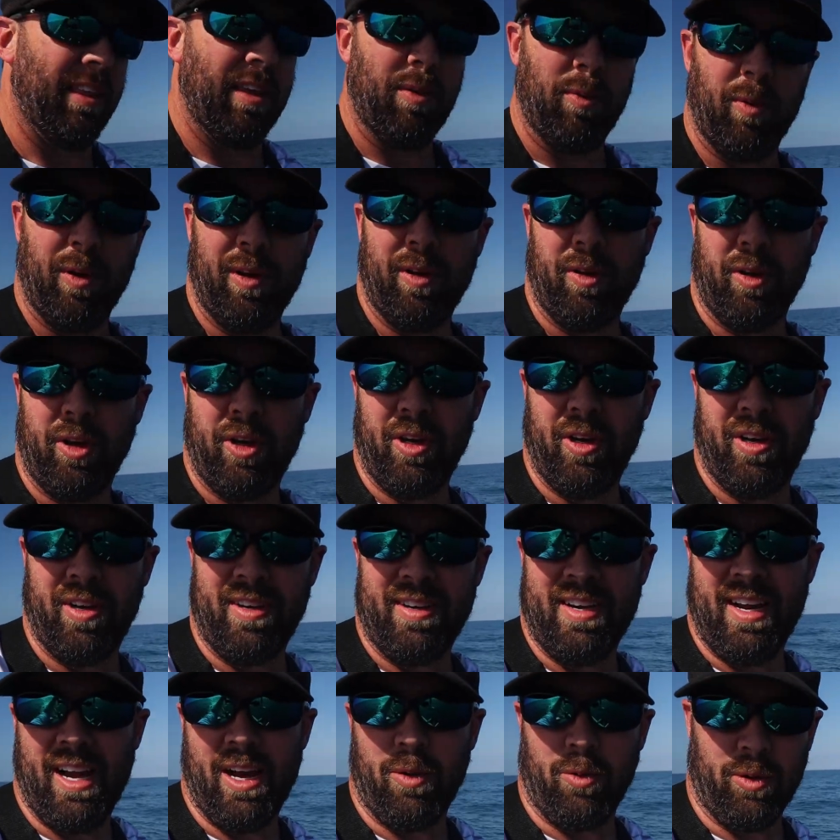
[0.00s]
the real good
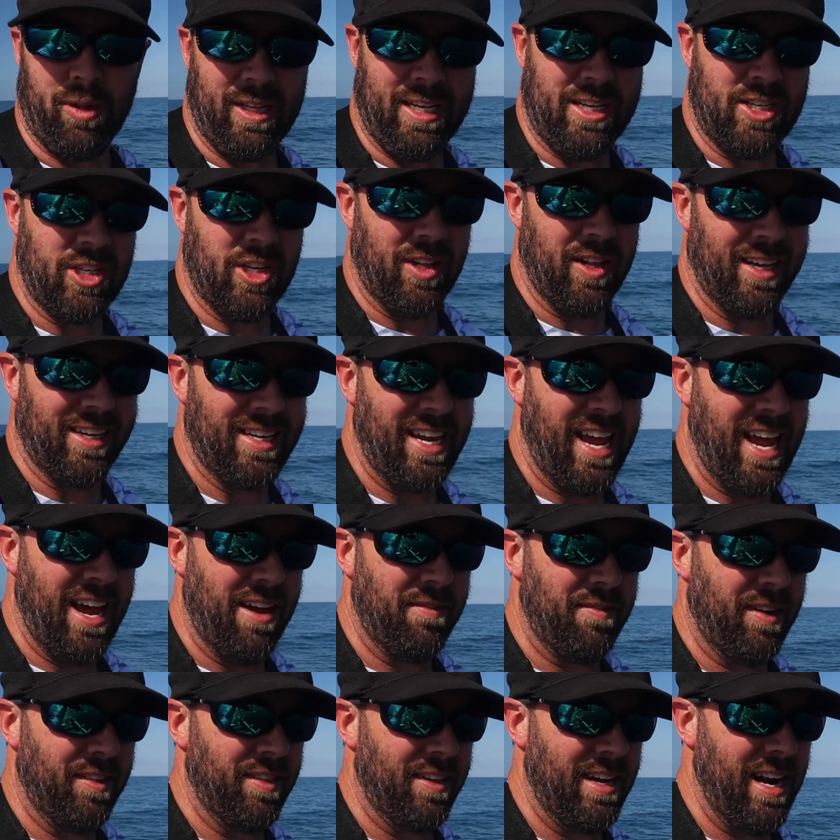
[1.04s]
release you like to
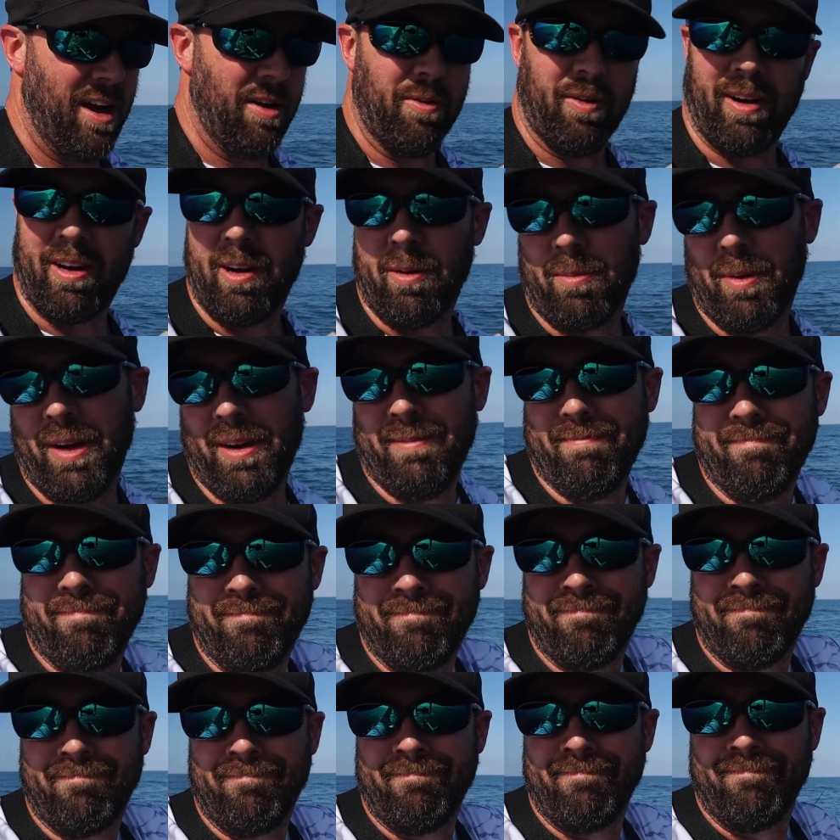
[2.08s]
have on the downrigger, but
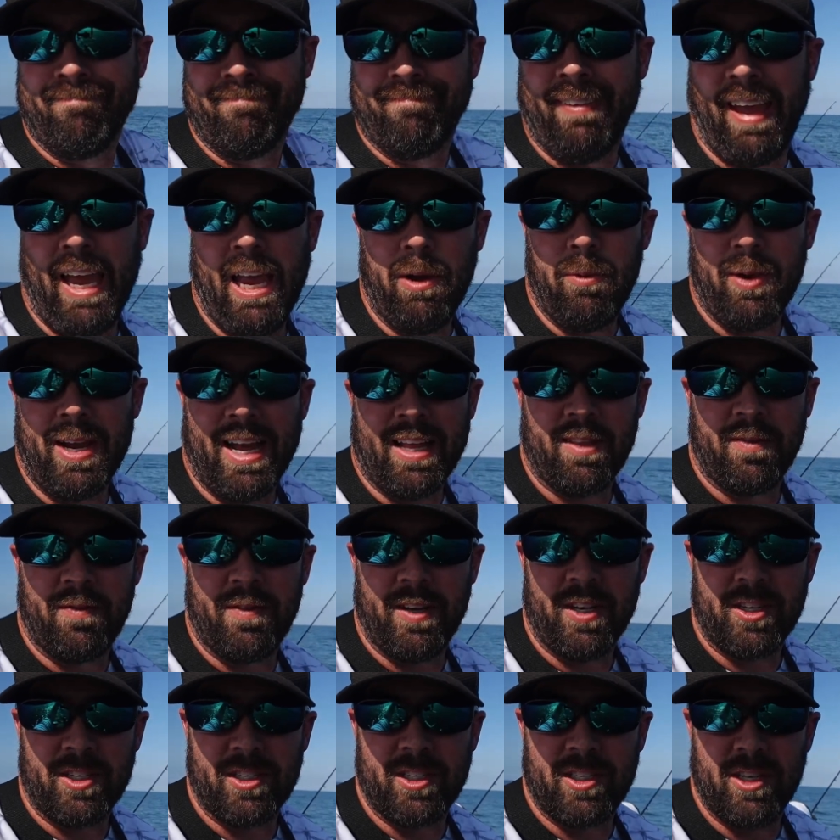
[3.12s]
hey, we got the
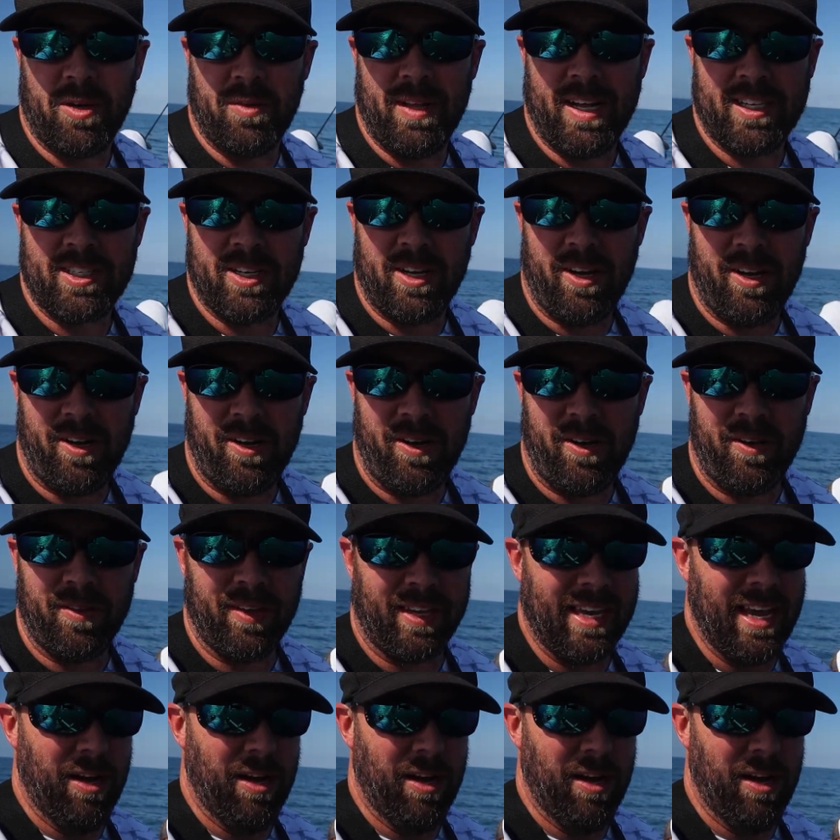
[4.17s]
fish, so that's all that